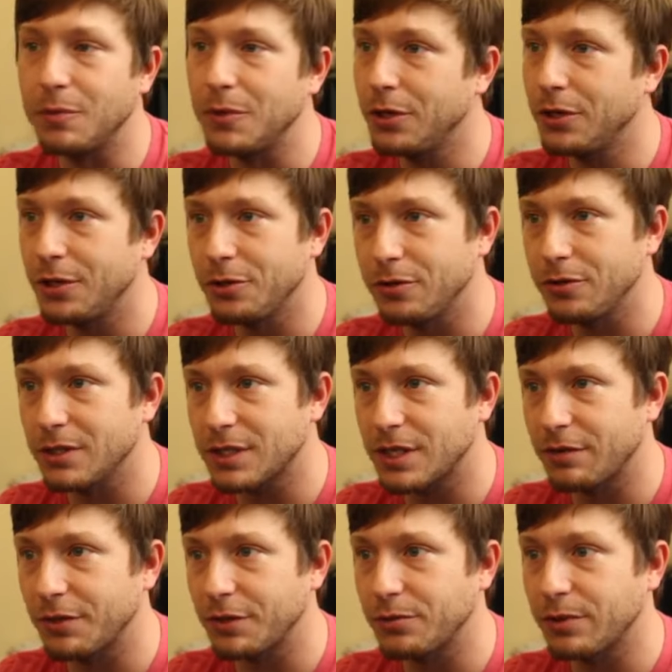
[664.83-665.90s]
You can do this
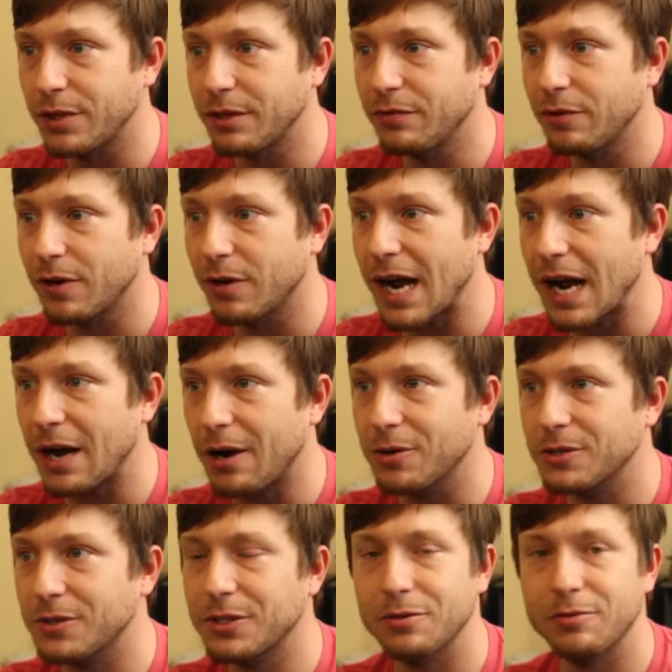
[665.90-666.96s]
every 24
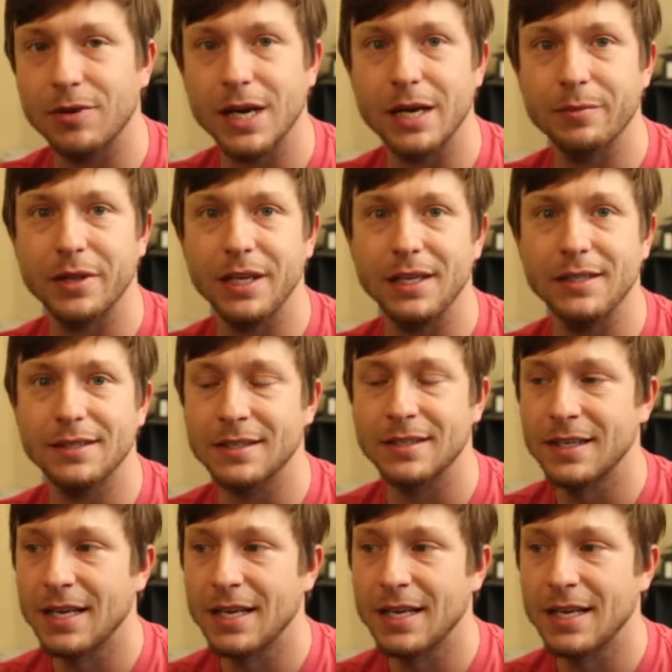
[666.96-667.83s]
hours to grab these,